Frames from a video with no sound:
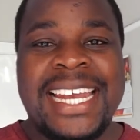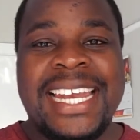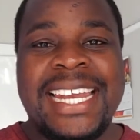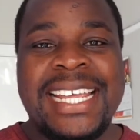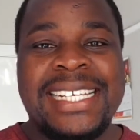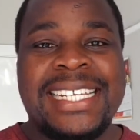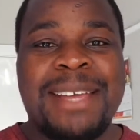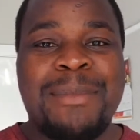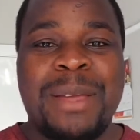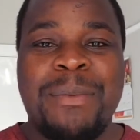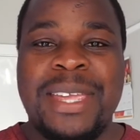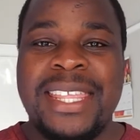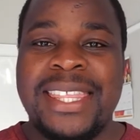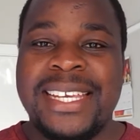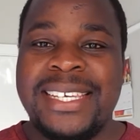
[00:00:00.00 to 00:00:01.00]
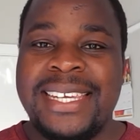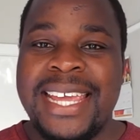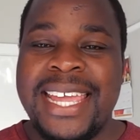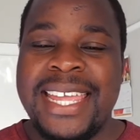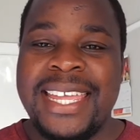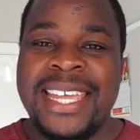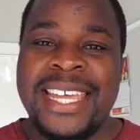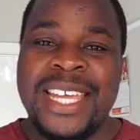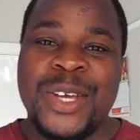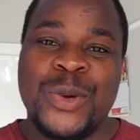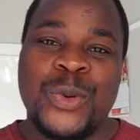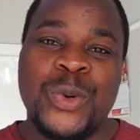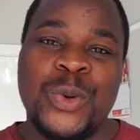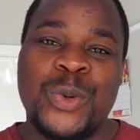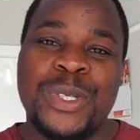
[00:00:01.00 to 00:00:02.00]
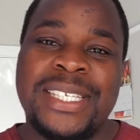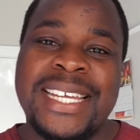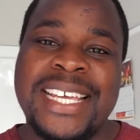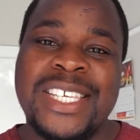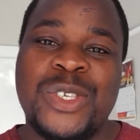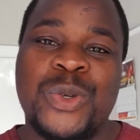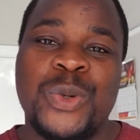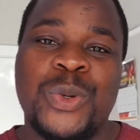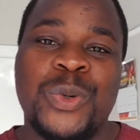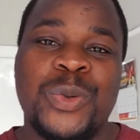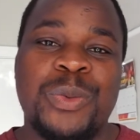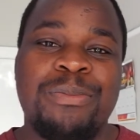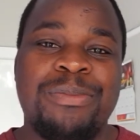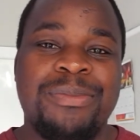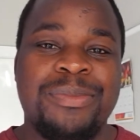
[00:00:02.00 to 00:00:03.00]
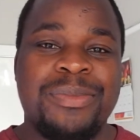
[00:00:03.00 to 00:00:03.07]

later maybe in the day, Google tends to